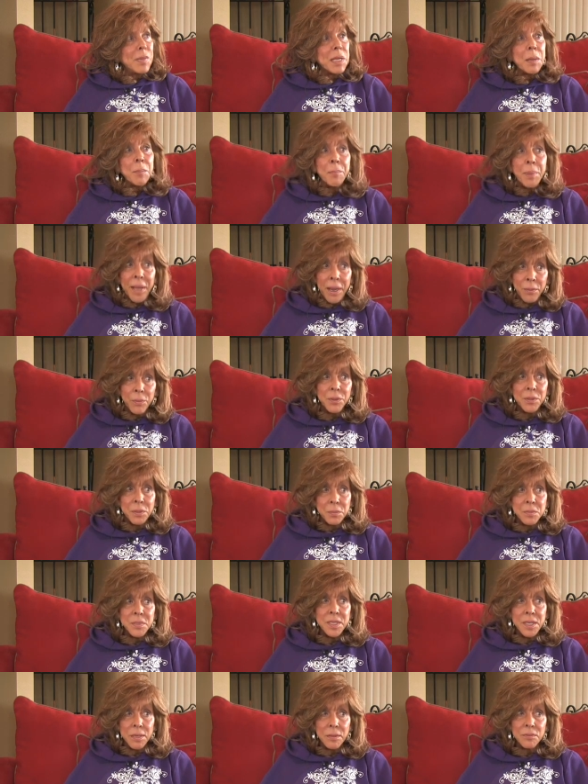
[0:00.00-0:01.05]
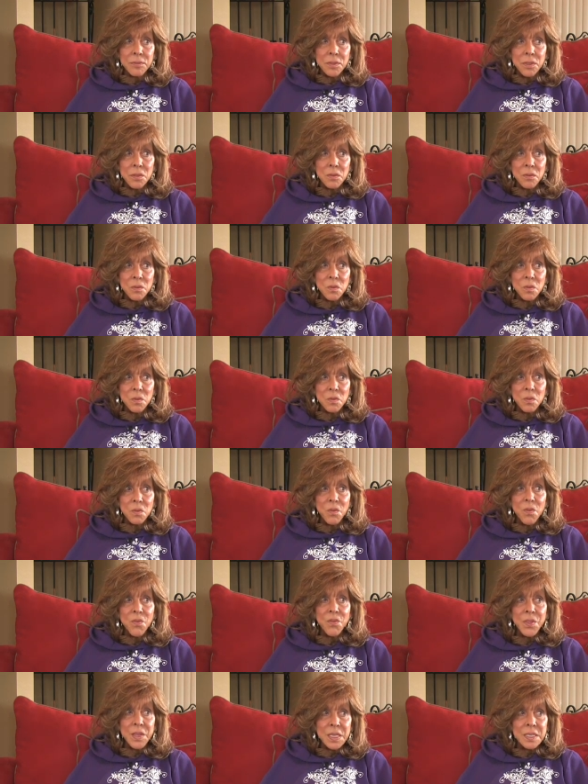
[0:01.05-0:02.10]
empower themselves,
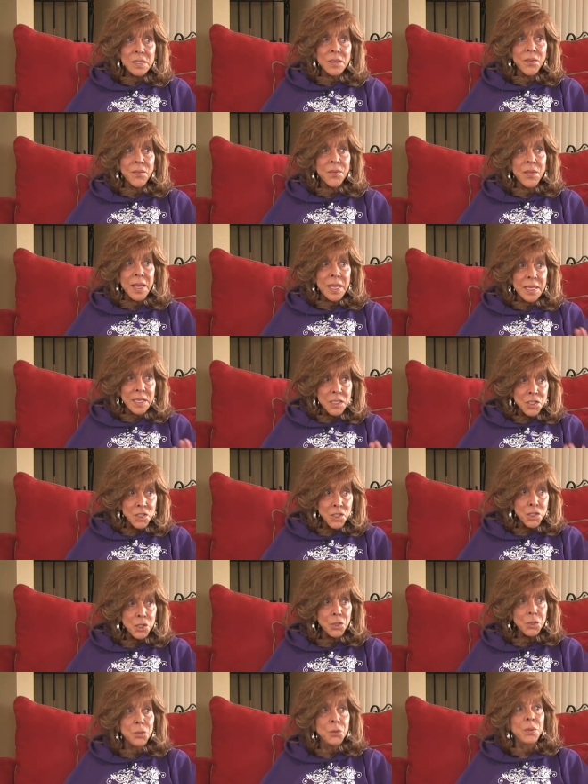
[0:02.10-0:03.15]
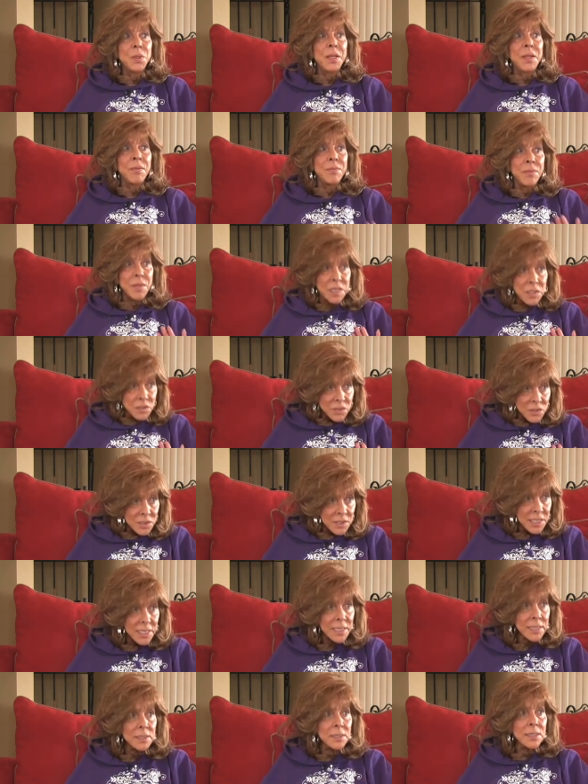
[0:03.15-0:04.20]
things that they can do in their
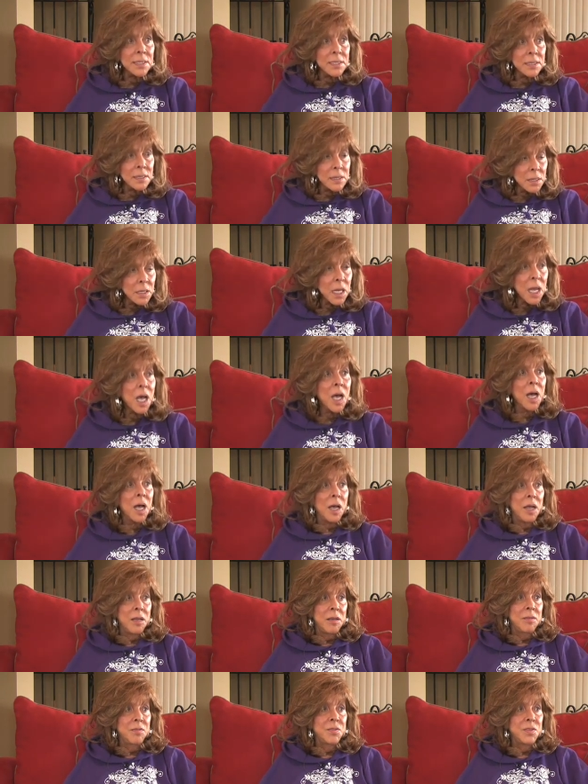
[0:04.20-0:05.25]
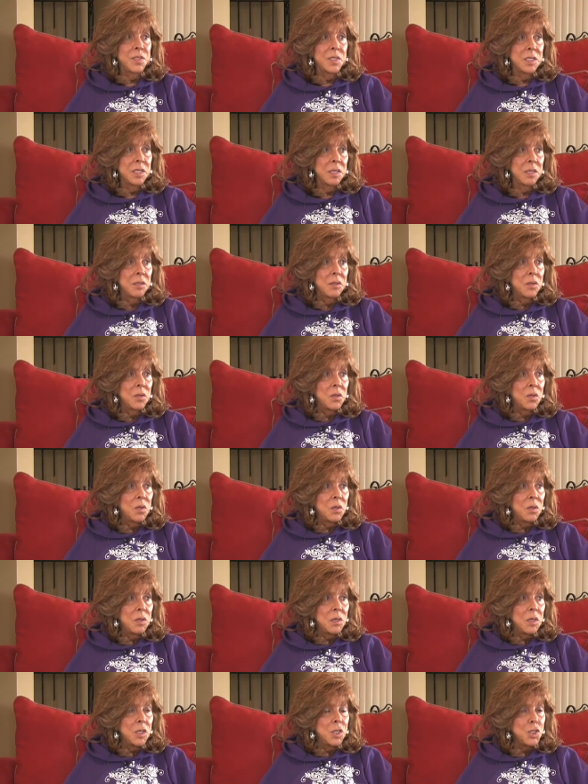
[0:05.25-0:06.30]
daily lives
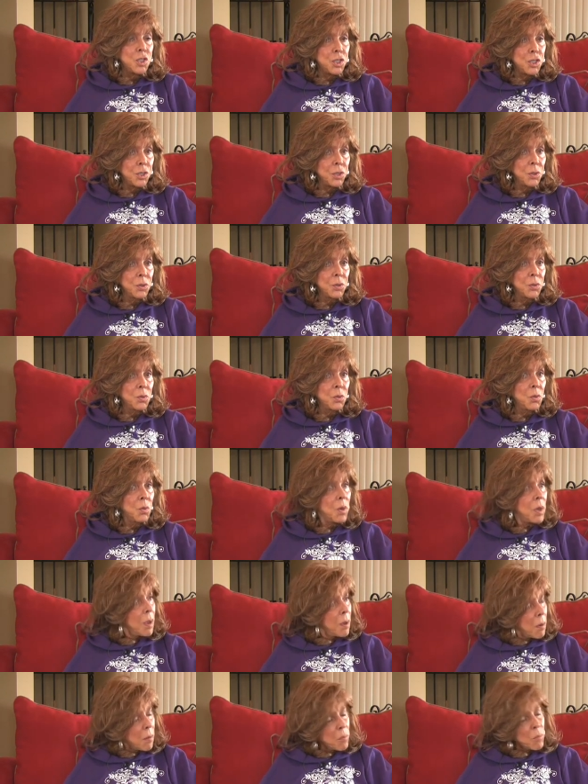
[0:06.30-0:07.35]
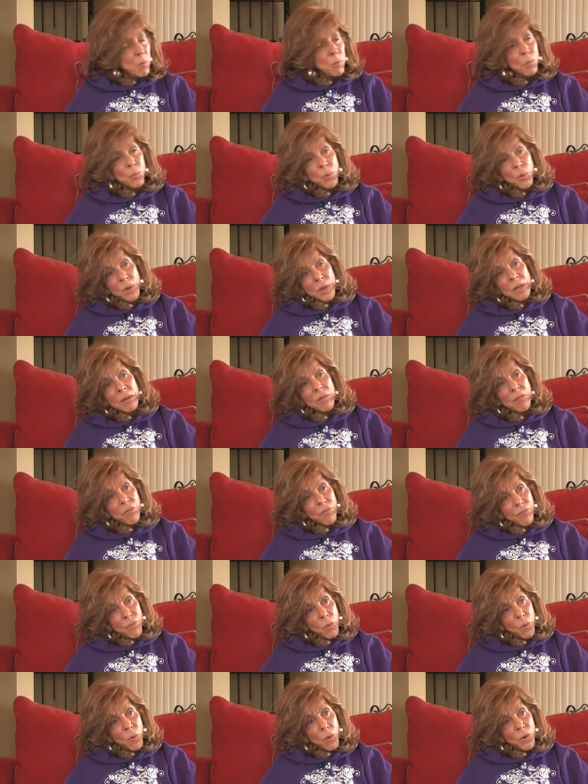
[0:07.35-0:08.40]
to bring
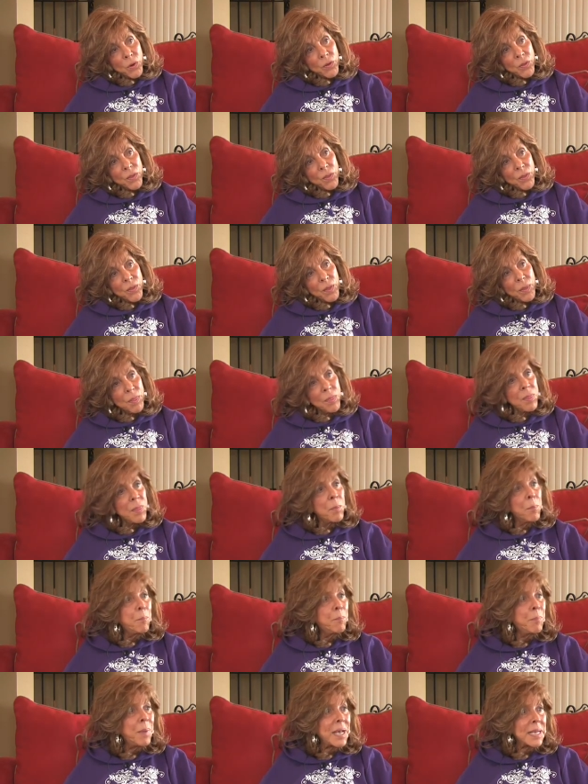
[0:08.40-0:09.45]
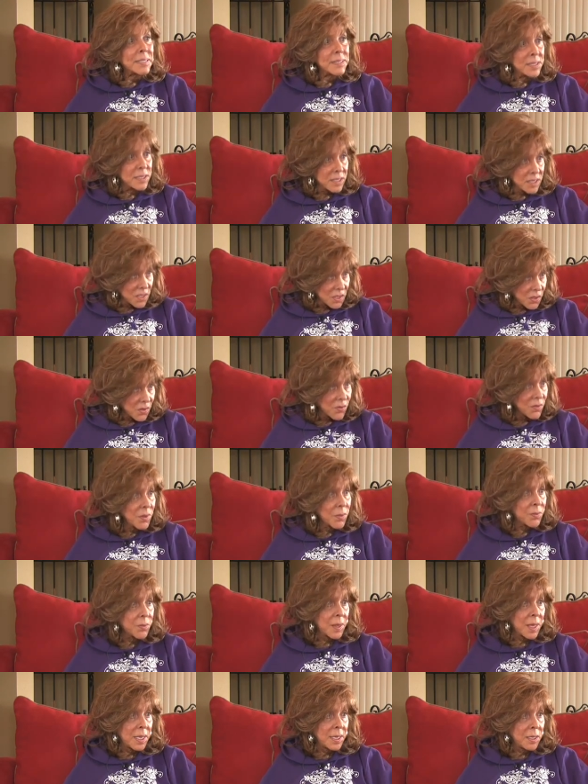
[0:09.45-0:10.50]
forth the best
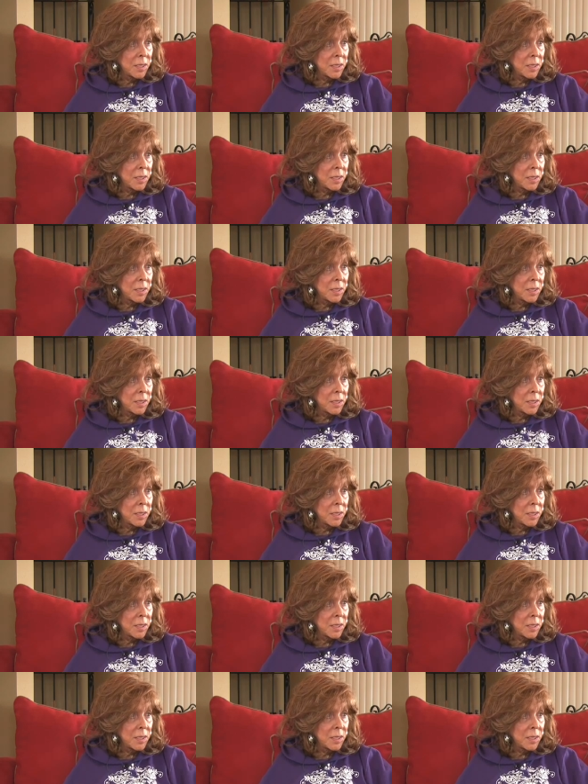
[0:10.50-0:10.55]
that they